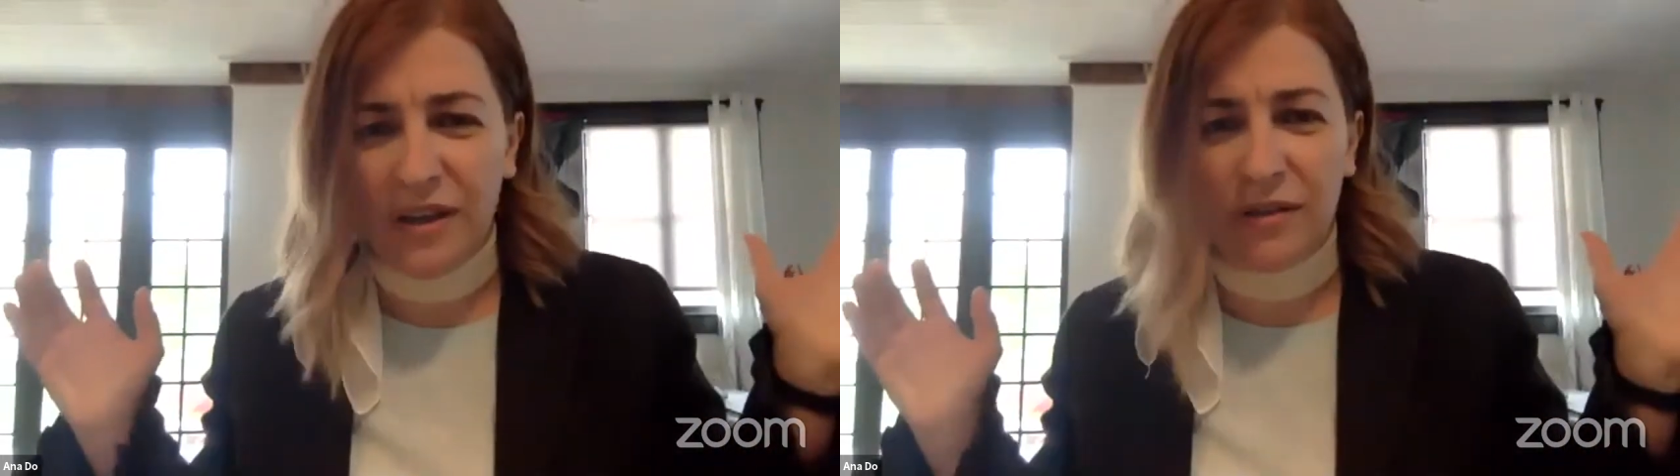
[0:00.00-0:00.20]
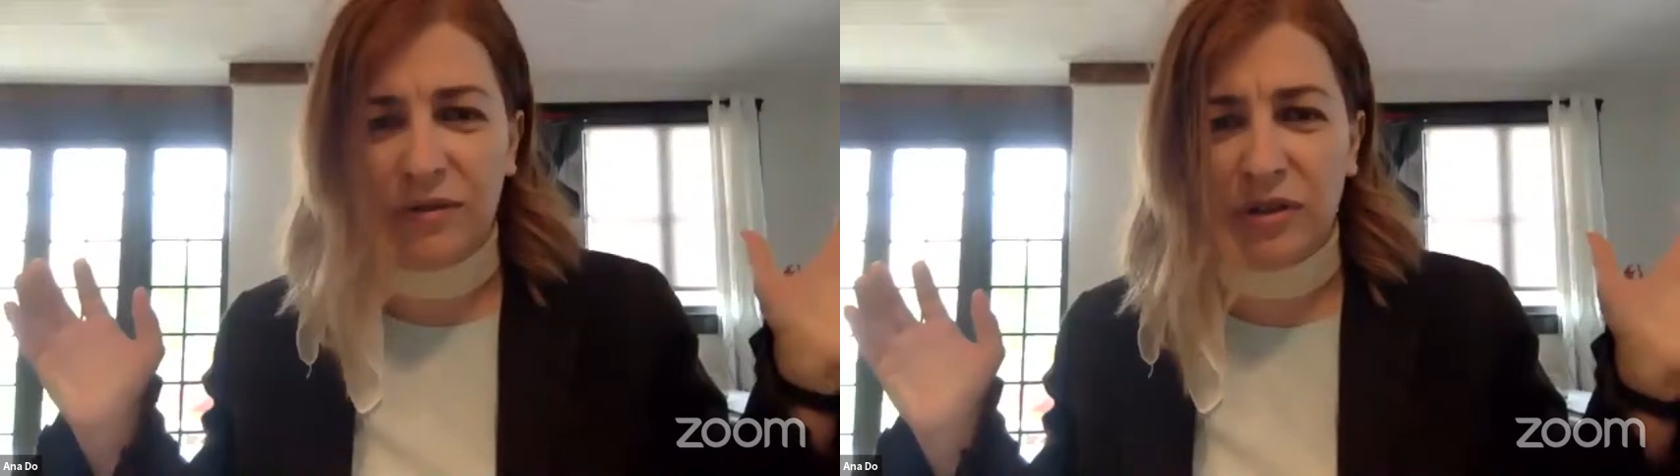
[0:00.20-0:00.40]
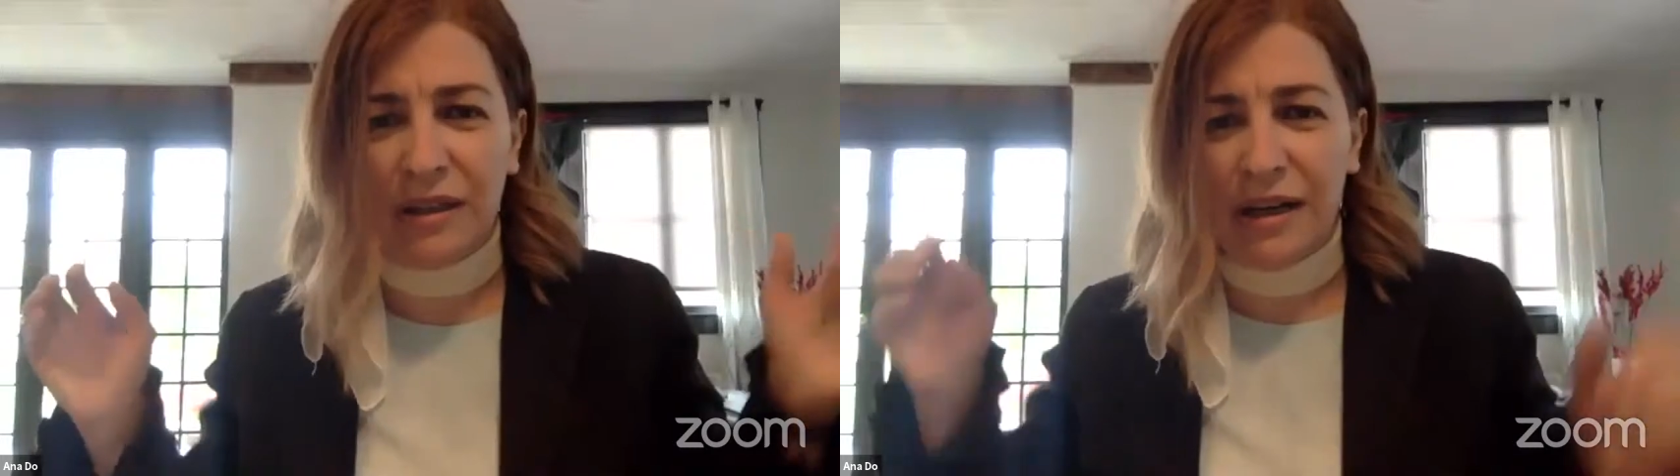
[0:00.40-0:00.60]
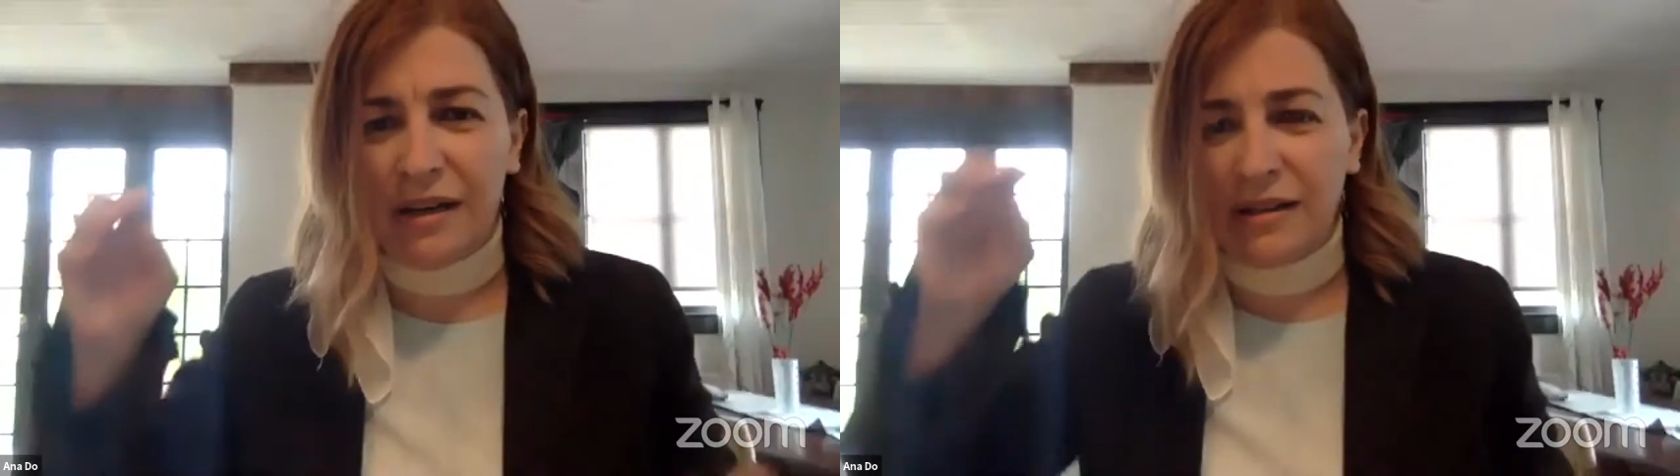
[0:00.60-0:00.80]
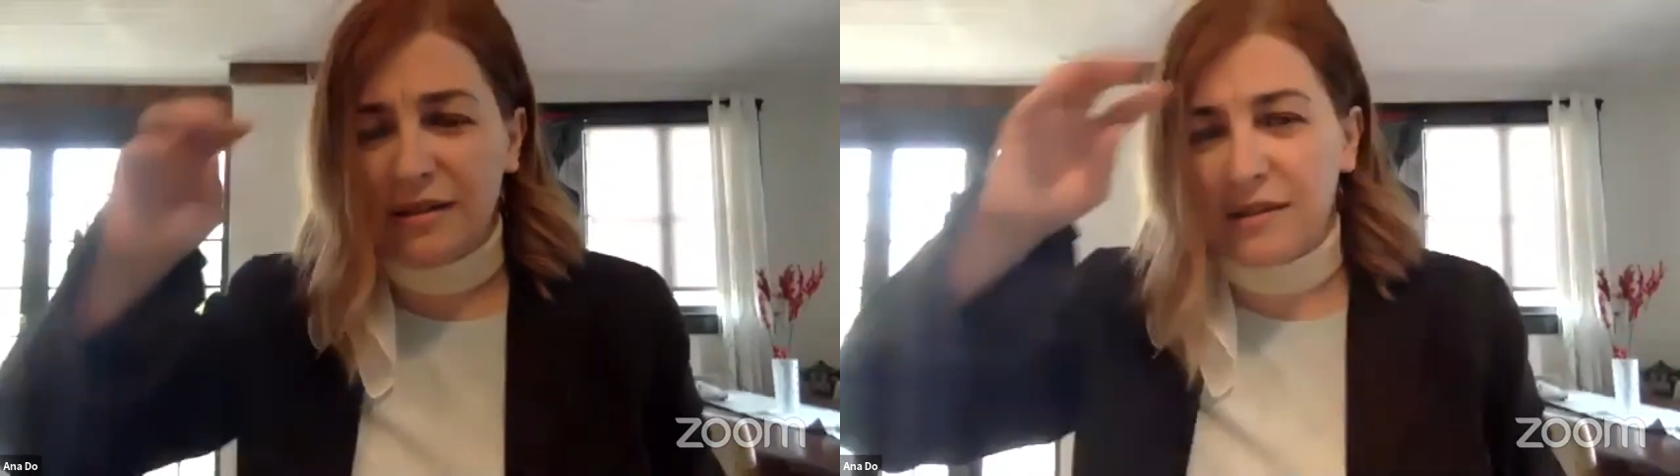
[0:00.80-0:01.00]
had over the
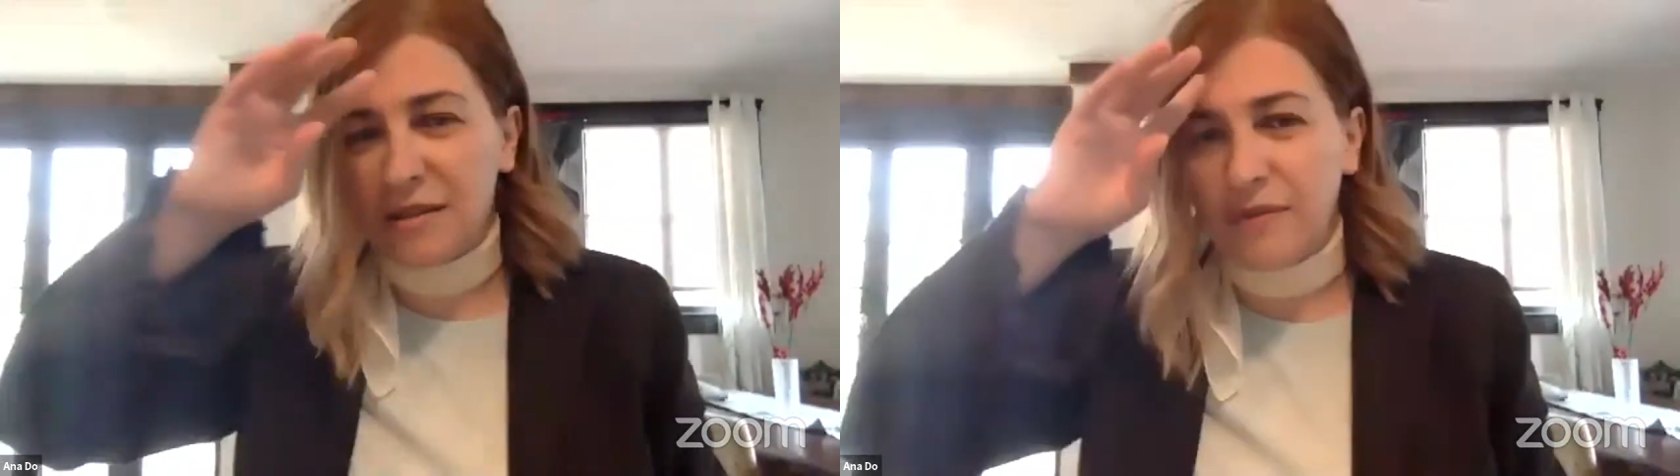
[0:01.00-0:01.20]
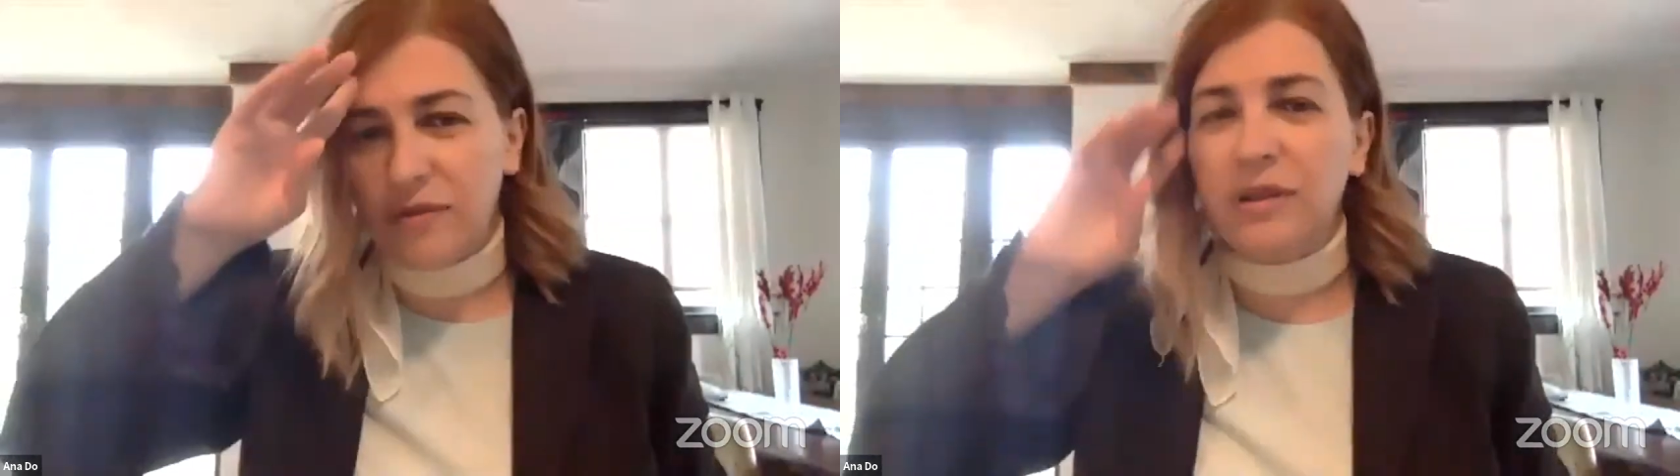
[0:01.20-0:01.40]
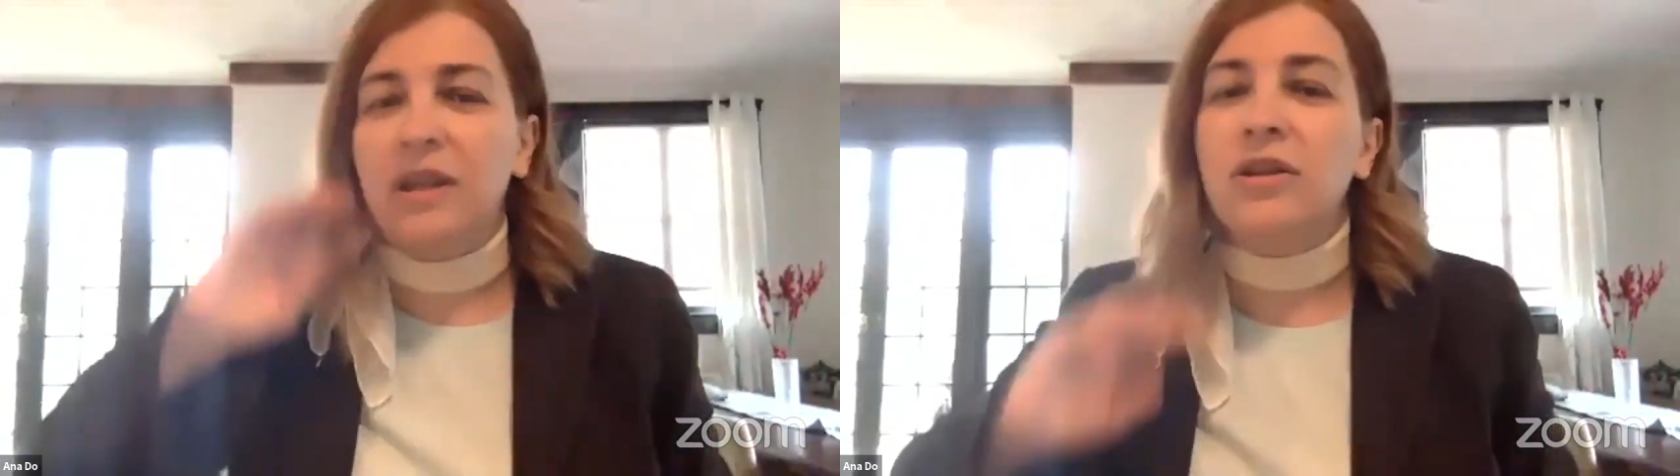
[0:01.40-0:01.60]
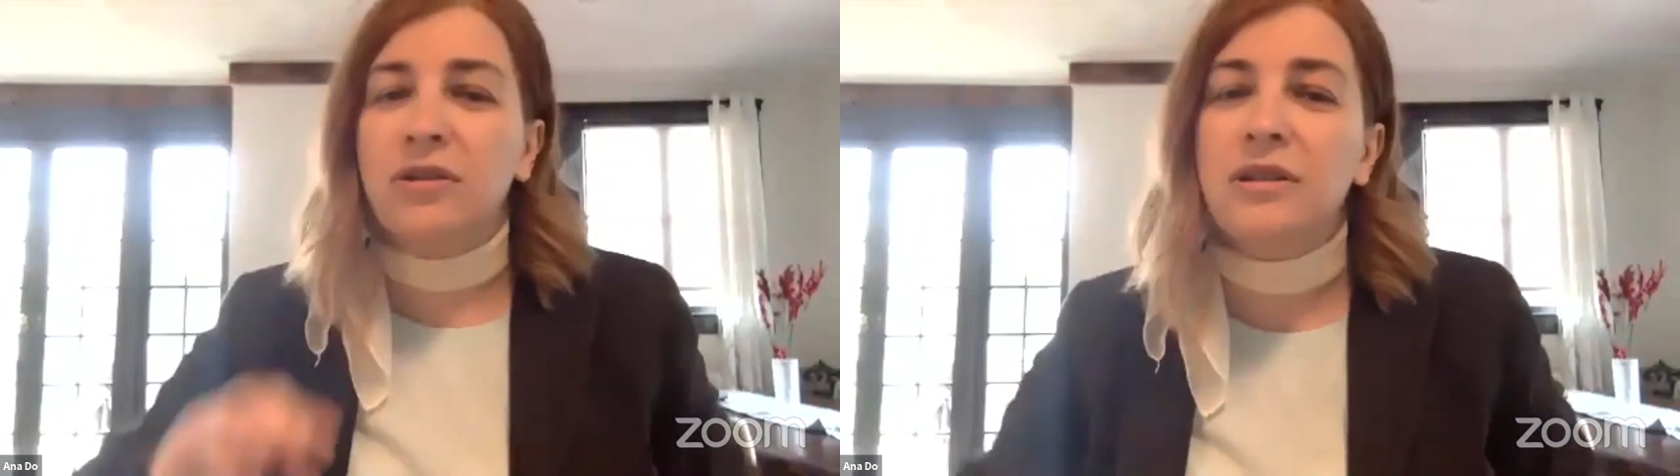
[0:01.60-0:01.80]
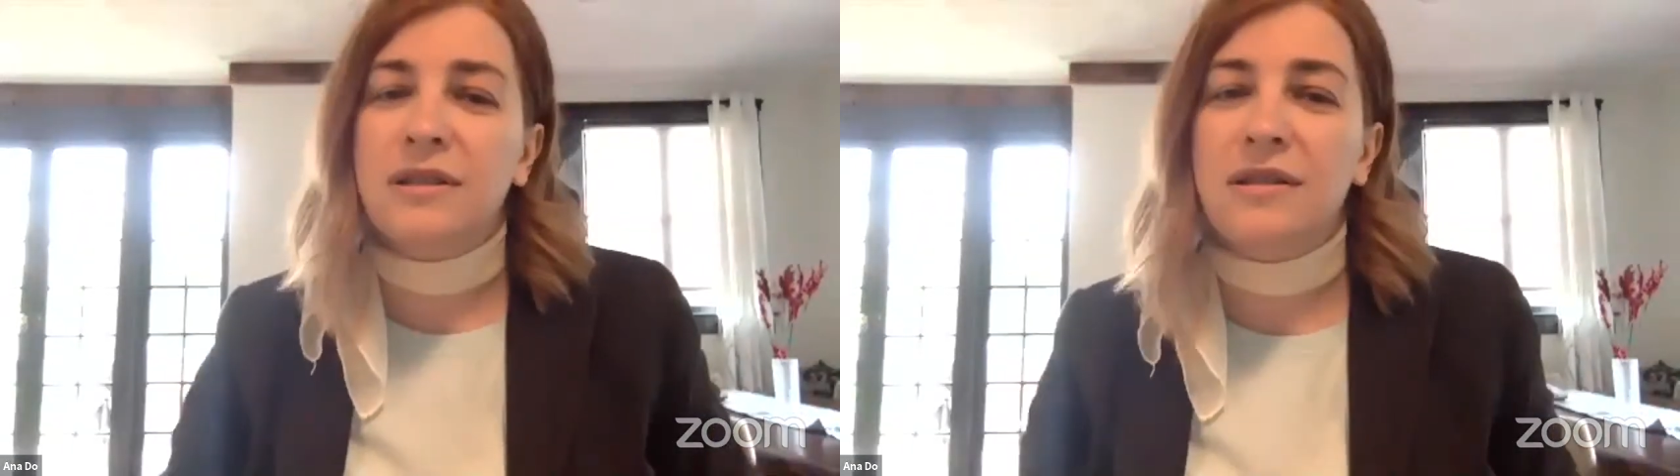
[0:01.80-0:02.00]
last several years,